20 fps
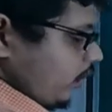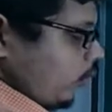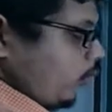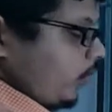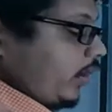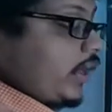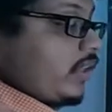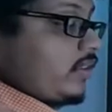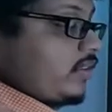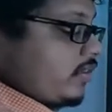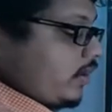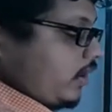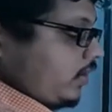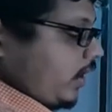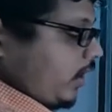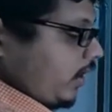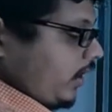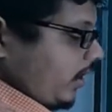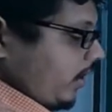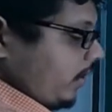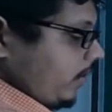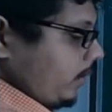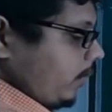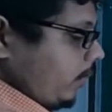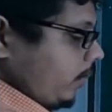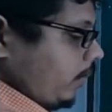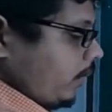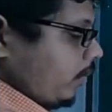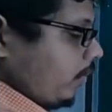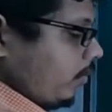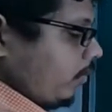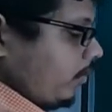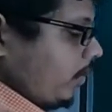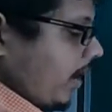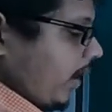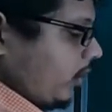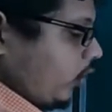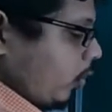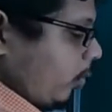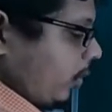we can say that
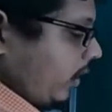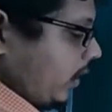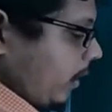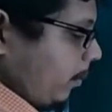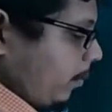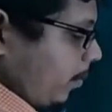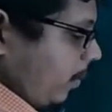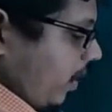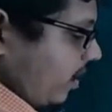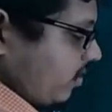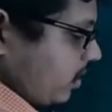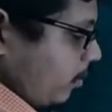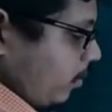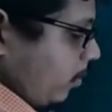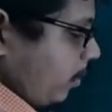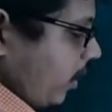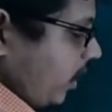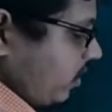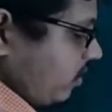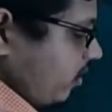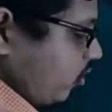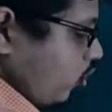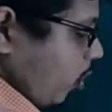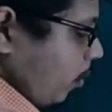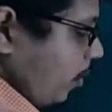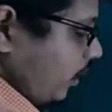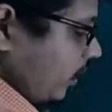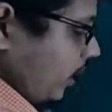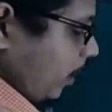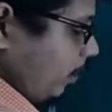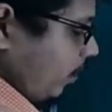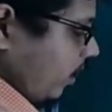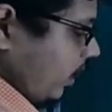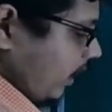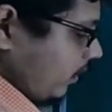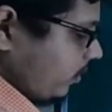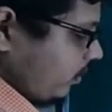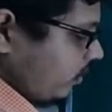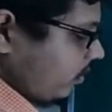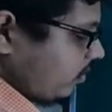atomic number, mass number minus atomic number,
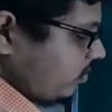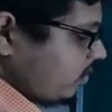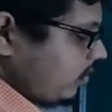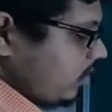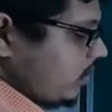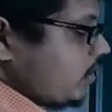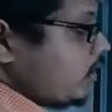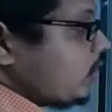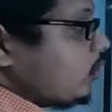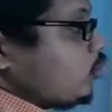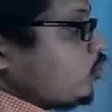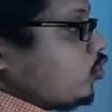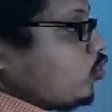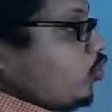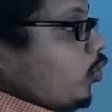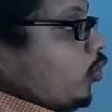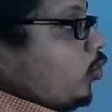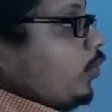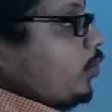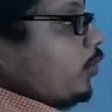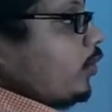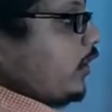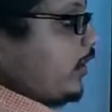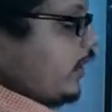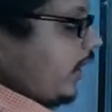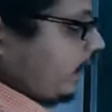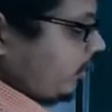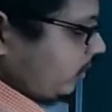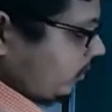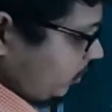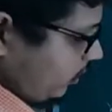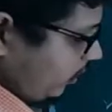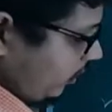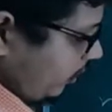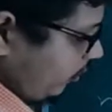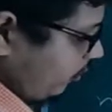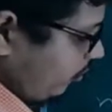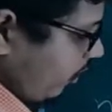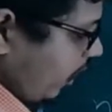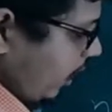like this. So we will get
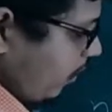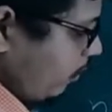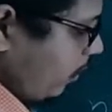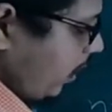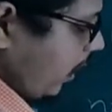35